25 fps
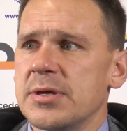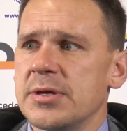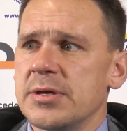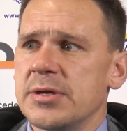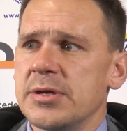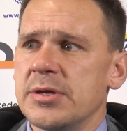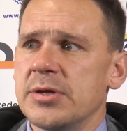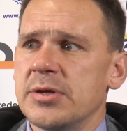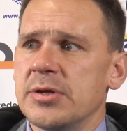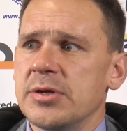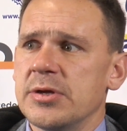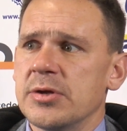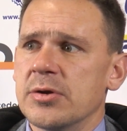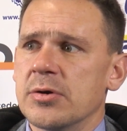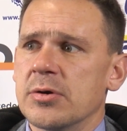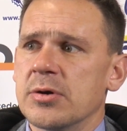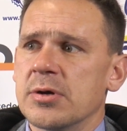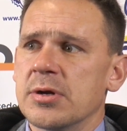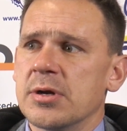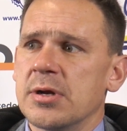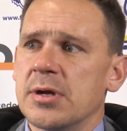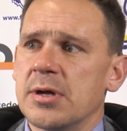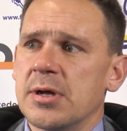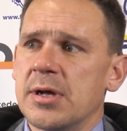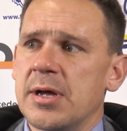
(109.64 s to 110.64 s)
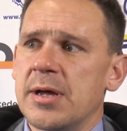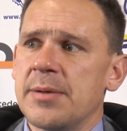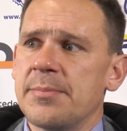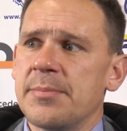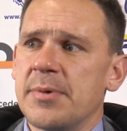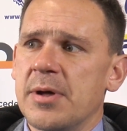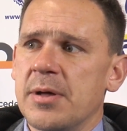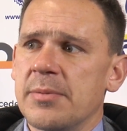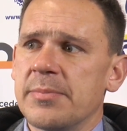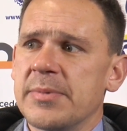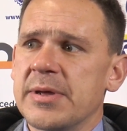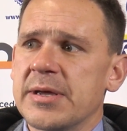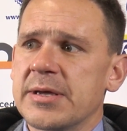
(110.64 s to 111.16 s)
you know,
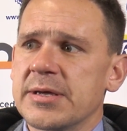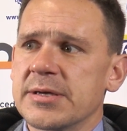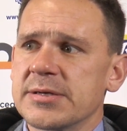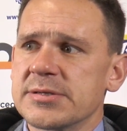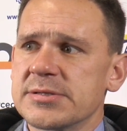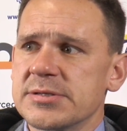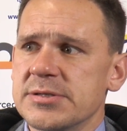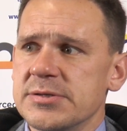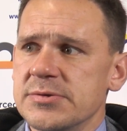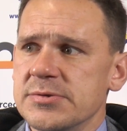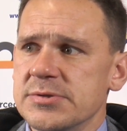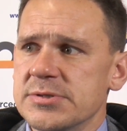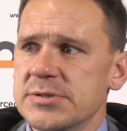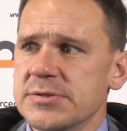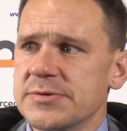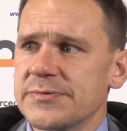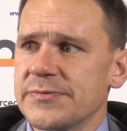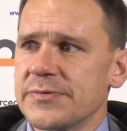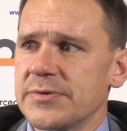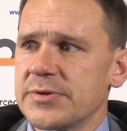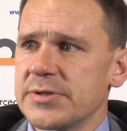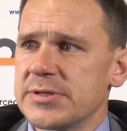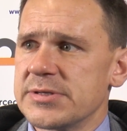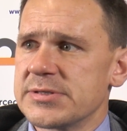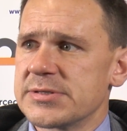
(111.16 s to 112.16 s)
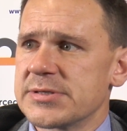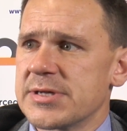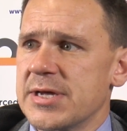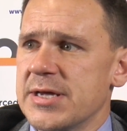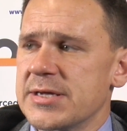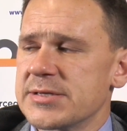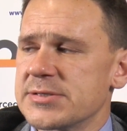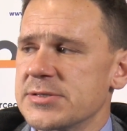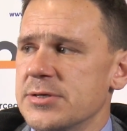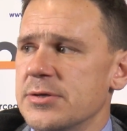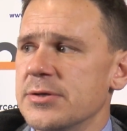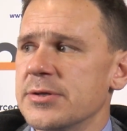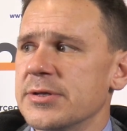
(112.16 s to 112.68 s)
I'll make excuses for these
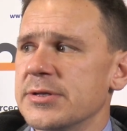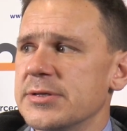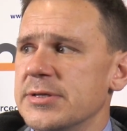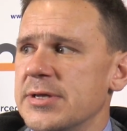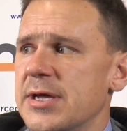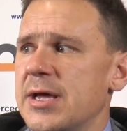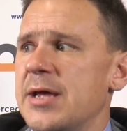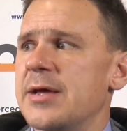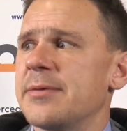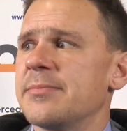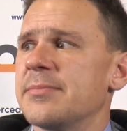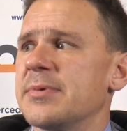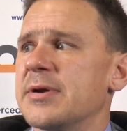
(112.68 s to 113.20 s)
guys all the time,